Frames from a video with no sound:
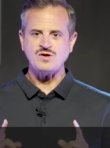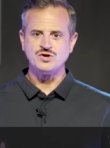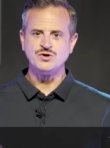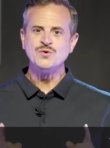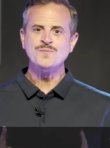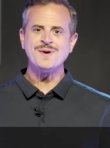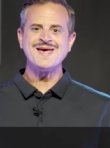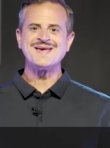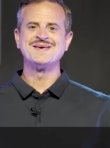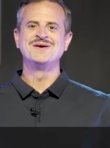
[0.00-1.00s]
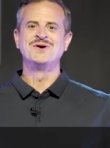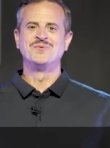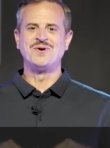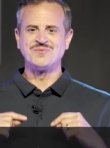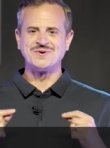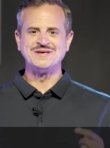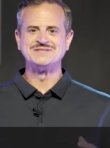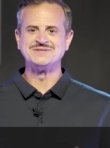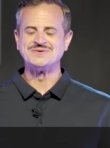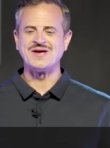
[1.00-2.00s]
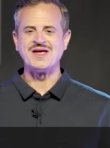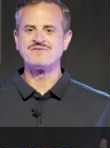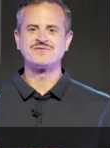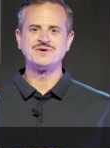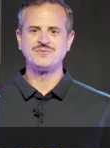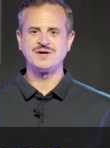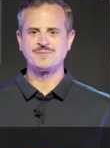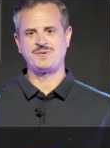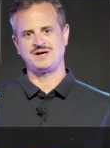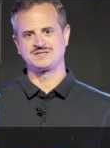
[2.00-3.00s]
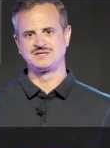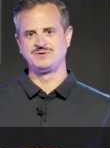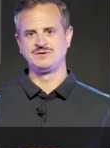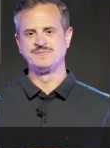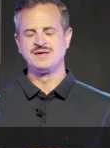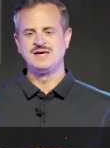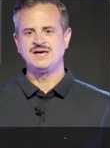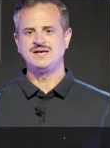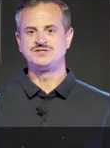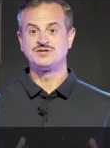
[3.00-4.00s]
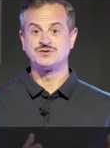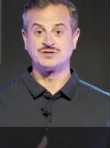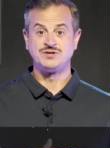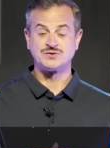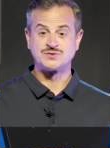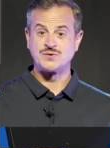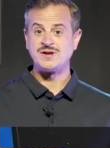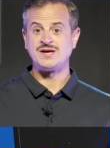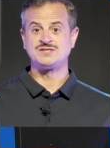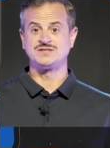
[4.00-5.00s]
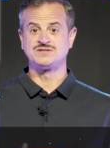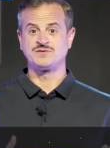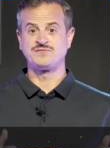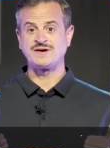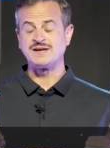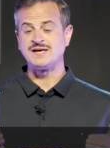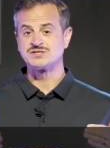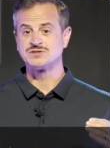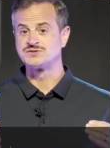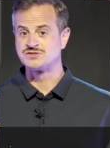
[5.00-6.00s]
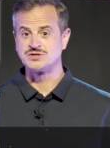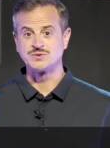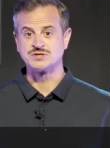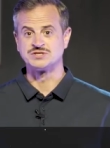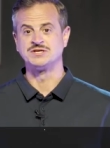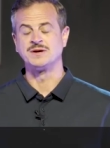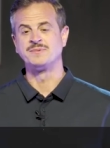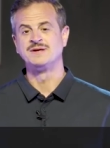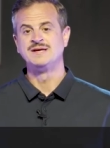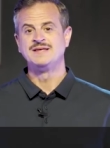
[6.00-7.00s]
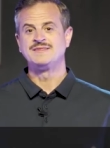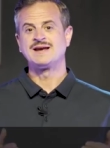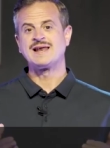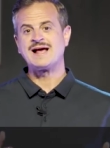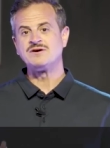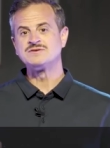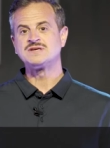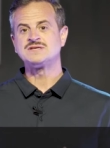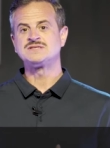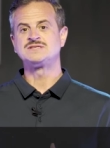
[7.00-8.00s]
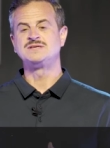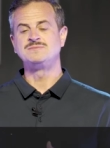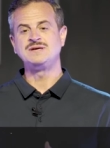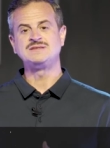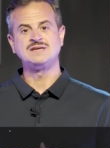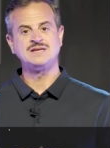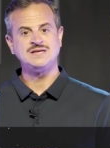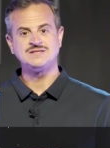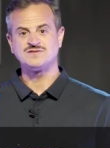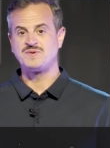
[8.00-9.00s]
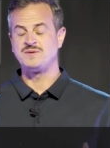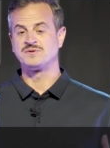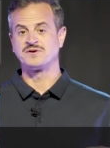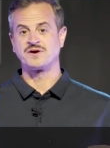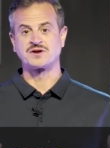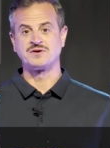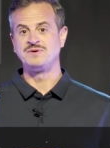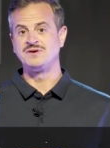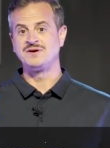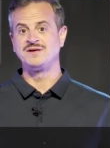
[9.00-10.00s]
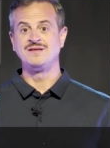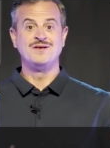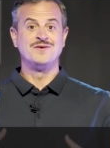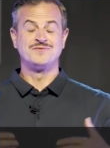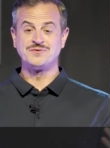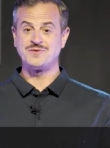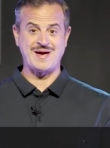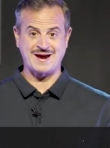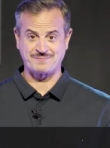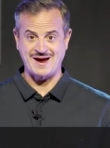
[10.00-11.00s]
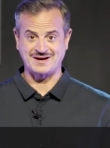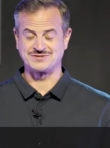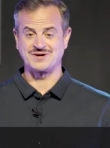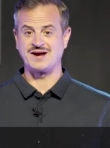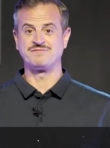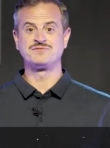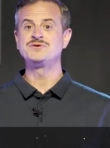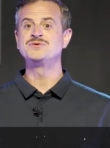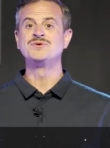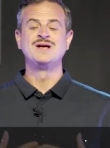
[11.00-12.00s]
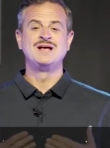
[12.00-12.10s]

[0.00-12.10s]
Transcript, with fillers: You make what we do every week possible. It's your, your donations, your financial stewardship that allows us to meet the needs of people in our community through the backpack drive, through